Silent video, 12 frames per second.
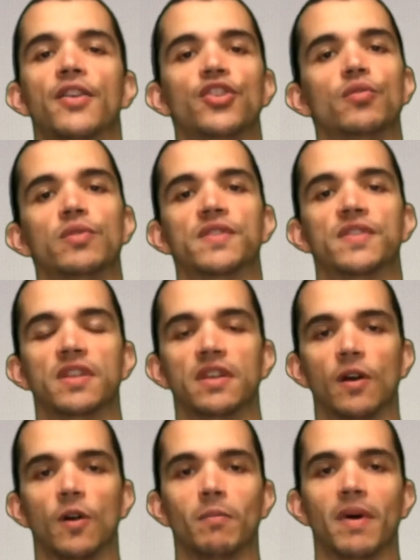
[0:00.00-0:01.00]
You will
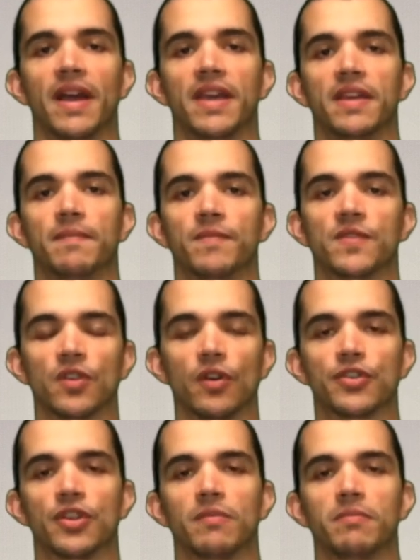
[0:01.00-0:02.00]
see all my
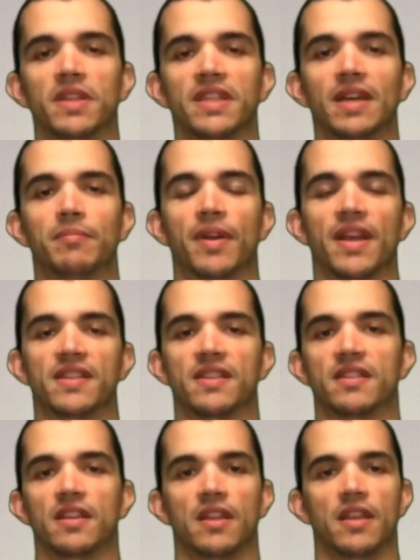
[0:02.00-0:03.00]
social media
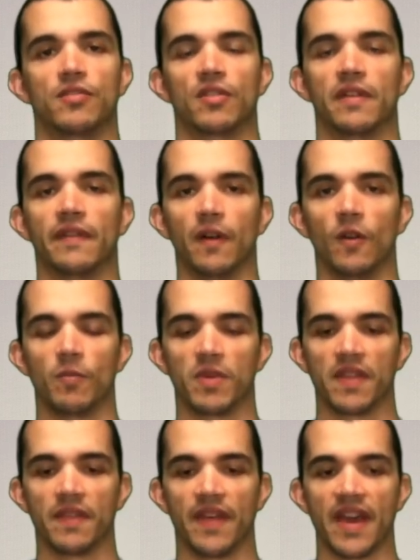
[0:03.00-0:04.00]
presence, and then you can follow
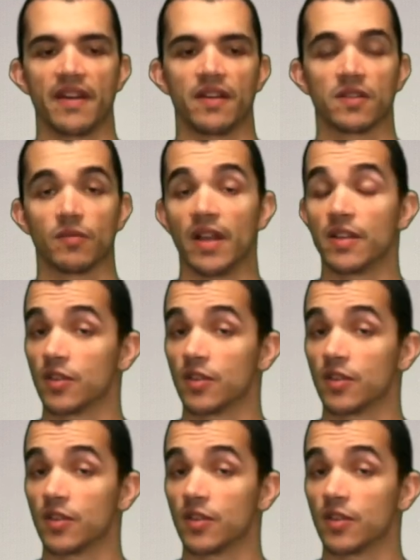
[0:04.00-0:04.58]
me there as well.